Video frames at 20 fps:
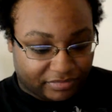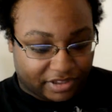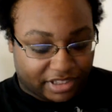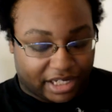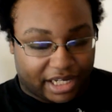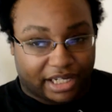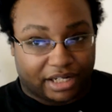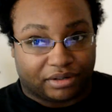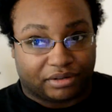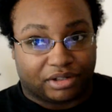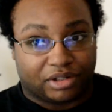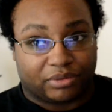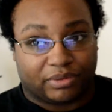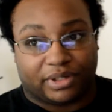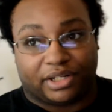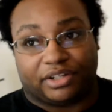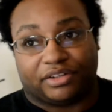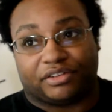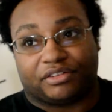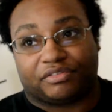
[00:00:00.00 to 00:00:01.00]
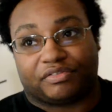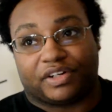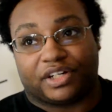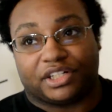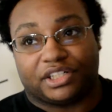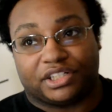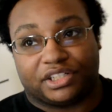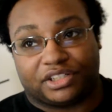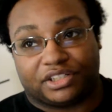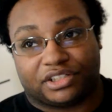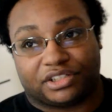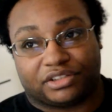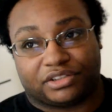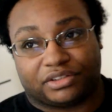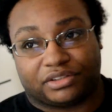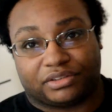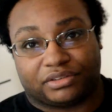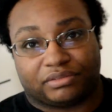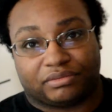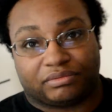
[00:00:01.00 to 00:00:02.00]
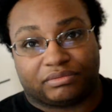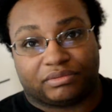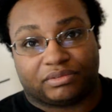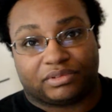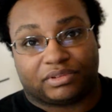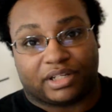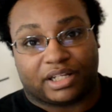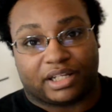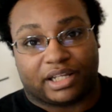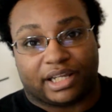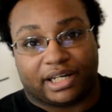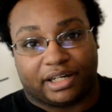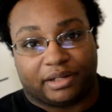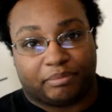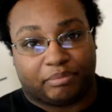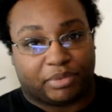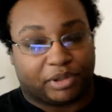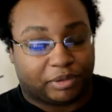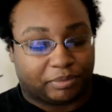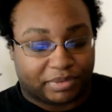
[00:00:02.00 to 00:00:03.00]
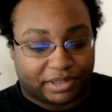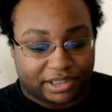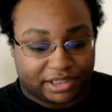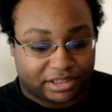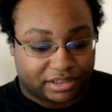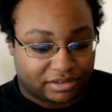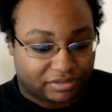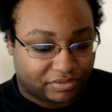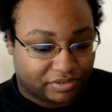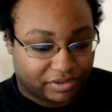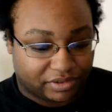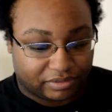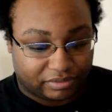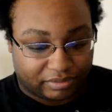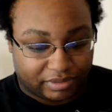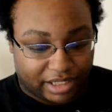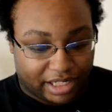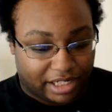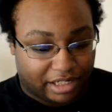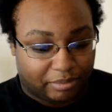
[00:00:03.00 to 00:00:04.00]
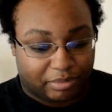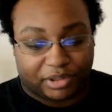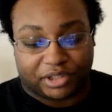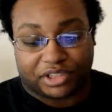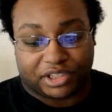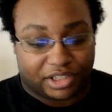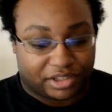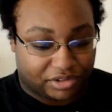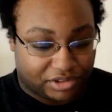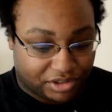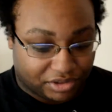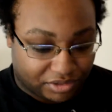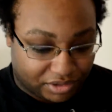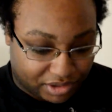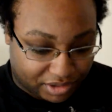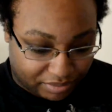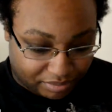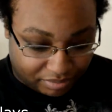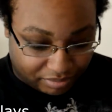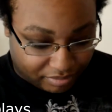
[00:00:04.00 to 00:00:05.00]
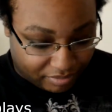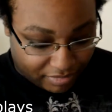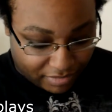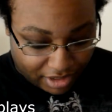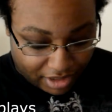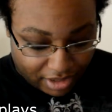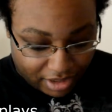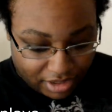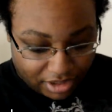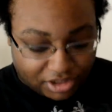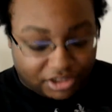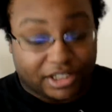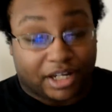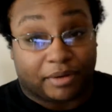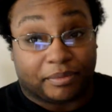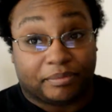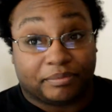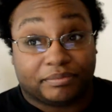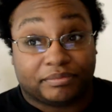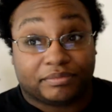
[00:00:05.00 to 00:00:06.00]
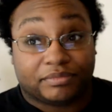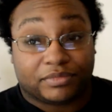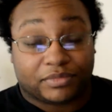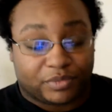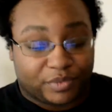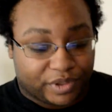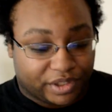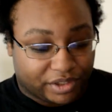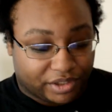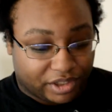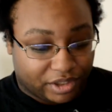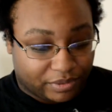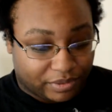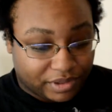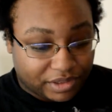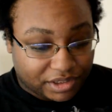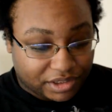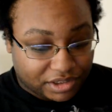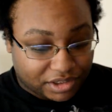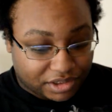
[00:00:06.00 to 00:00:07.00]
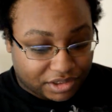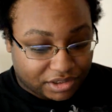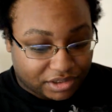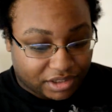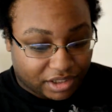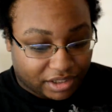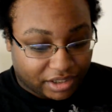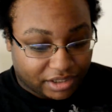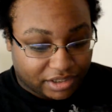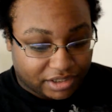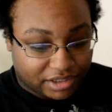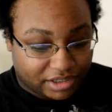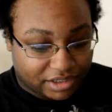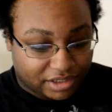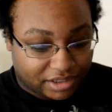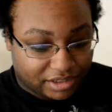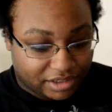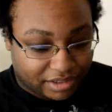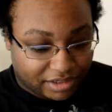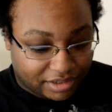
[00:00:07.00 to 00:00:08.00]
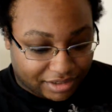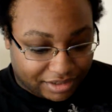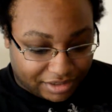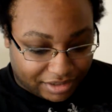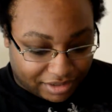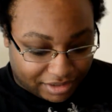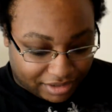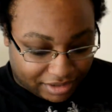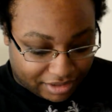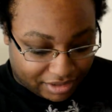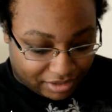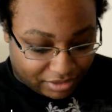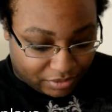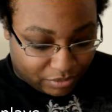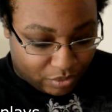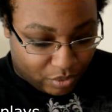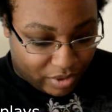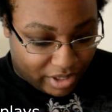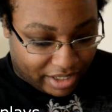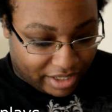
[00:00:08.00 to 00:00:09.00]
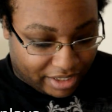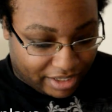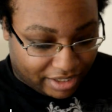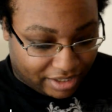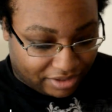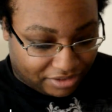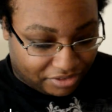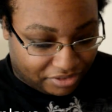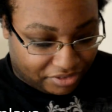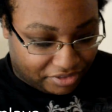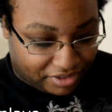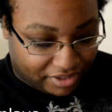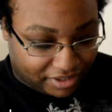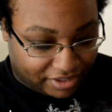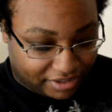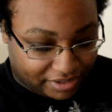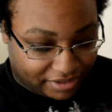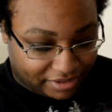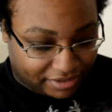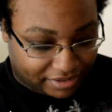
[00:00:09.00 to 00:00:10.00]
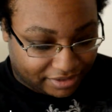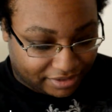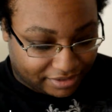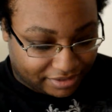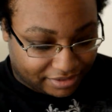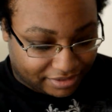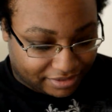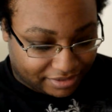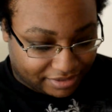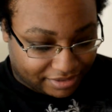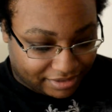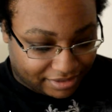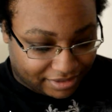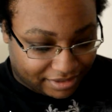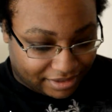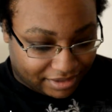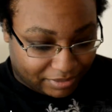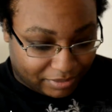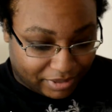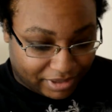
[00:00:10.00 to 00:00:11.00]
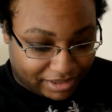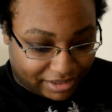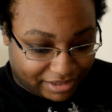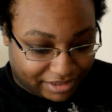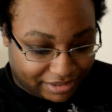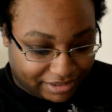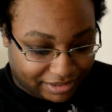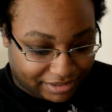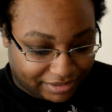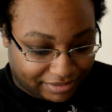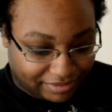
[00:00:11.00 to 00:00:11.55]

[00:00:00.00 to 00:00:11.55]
I don't know any of their functions or any purposes for any parts of their suits. So, we're going to start with, well,